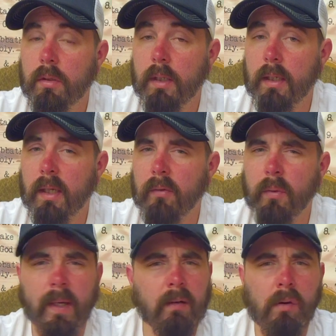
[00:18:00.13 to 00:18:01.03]
And I don't
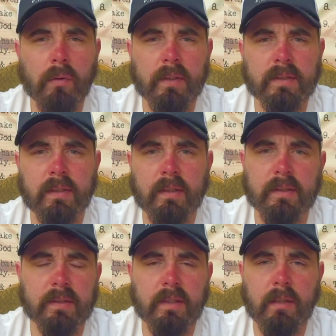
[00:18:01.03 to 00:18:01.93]
know how long this series
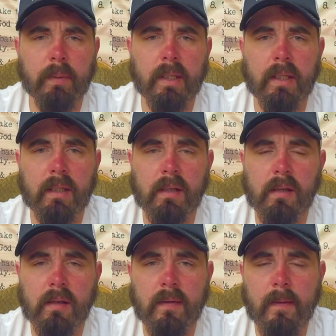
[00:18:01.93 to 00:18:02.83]
is going to be.
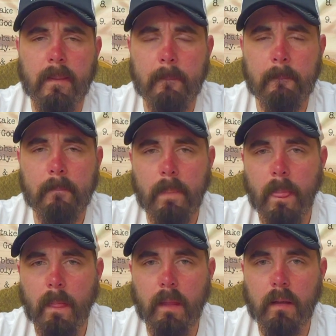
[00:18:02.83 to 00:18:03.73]

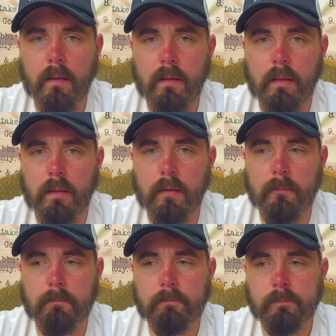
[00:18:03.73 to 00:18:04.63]

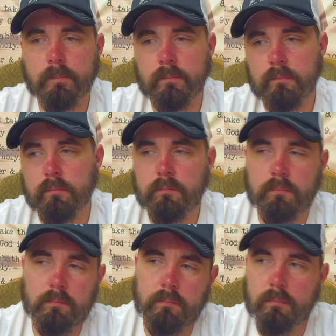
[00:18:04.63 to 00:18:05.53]

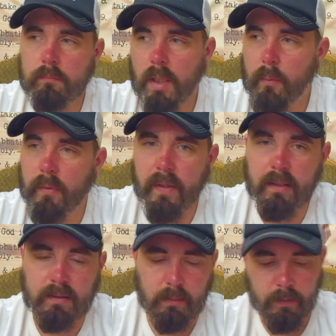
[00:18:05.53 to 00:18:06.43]
I wouldn't think
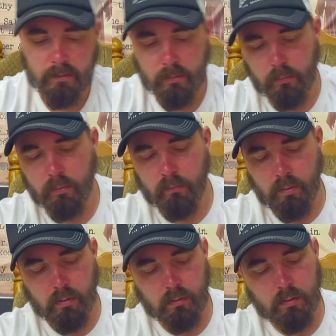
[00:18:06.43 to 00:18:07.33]
it's going to be too
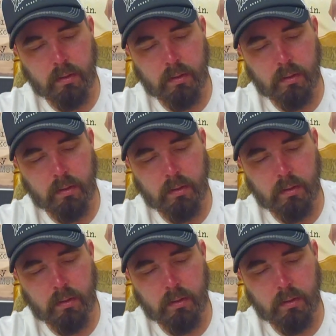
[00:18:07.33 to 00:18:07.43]
long.